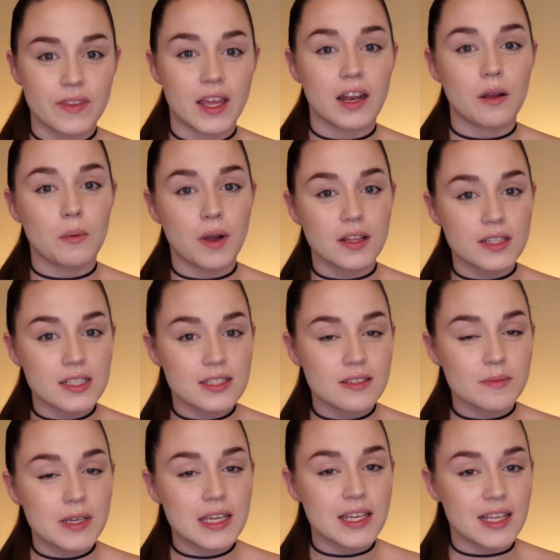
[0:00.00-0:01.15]
And I want this to
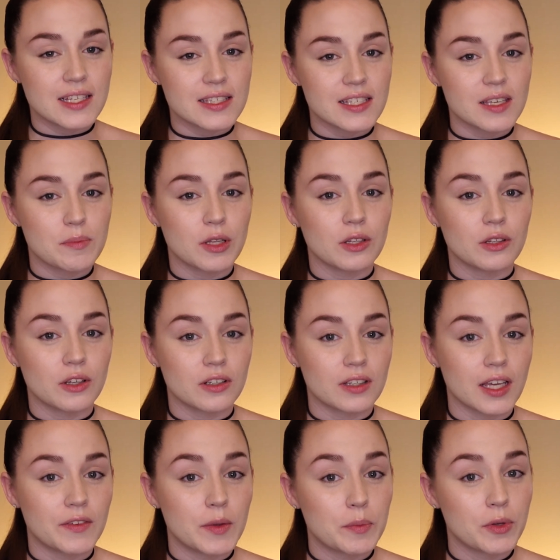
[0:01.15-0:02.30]
be easy but look
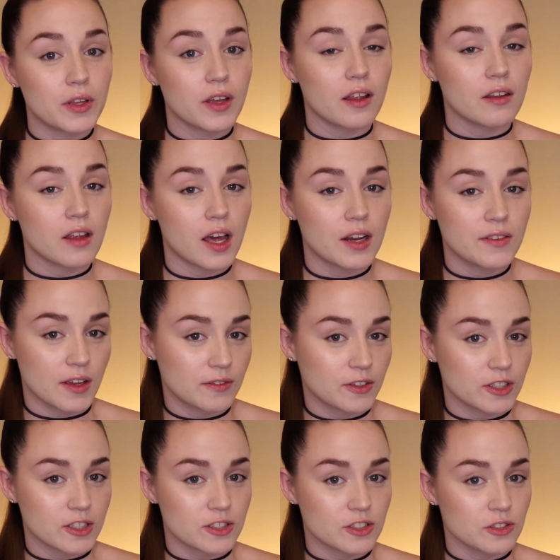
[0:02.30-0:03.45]
like we put a lot of effort
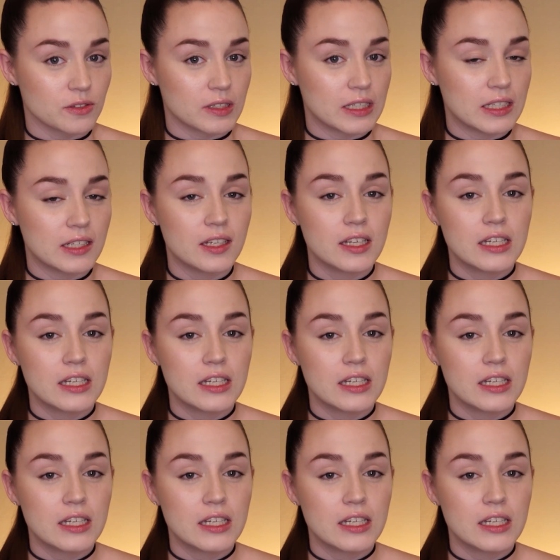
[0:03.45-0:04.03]
into it.